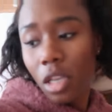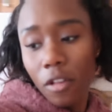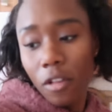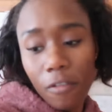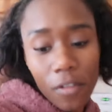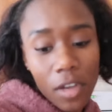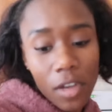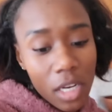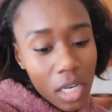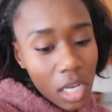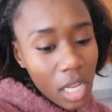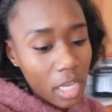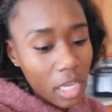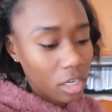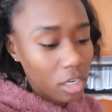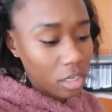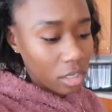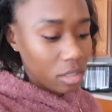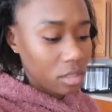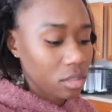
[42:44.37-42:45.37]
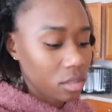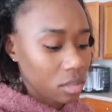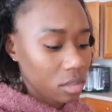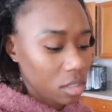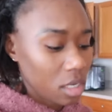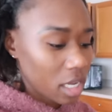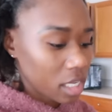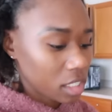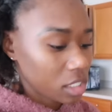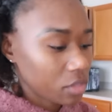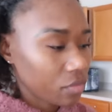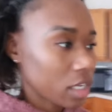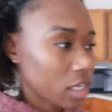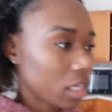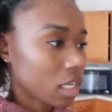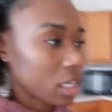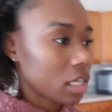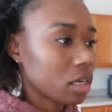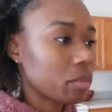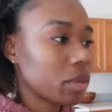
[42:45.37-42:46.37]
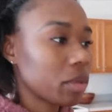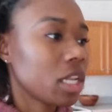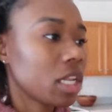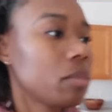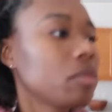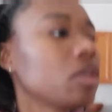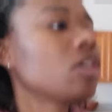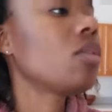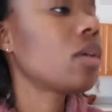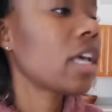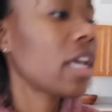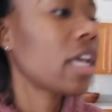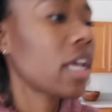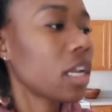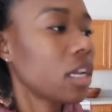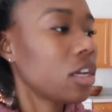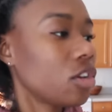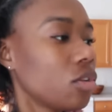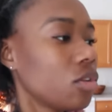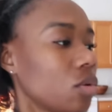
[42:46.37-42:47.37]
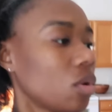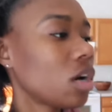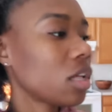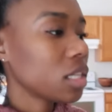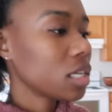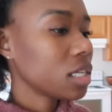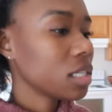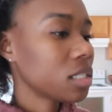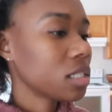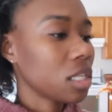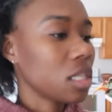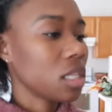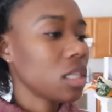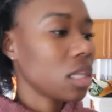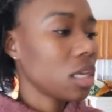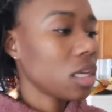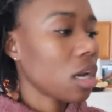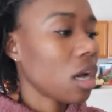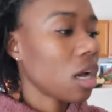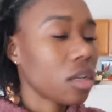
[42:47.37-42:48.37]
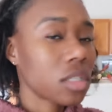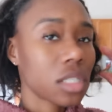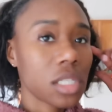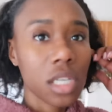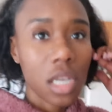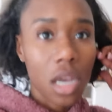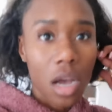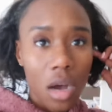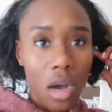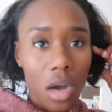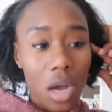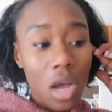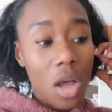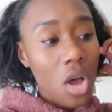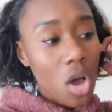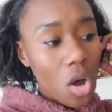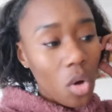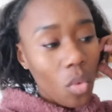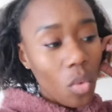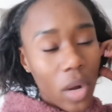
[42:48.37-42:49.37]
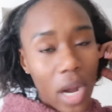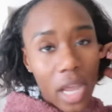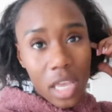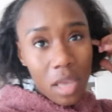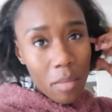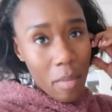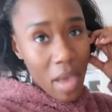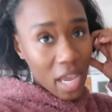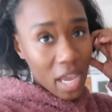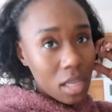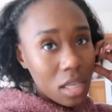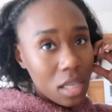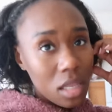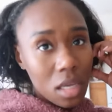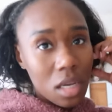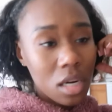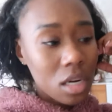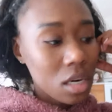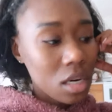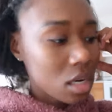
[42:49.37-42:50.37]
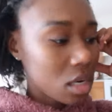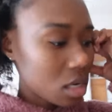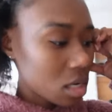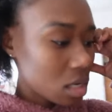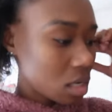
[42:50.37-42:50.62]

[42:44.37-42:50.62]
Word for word: And fun later, guys, fun later. But let me go ahead and do all this, and then I'll see y'all when I get back in there.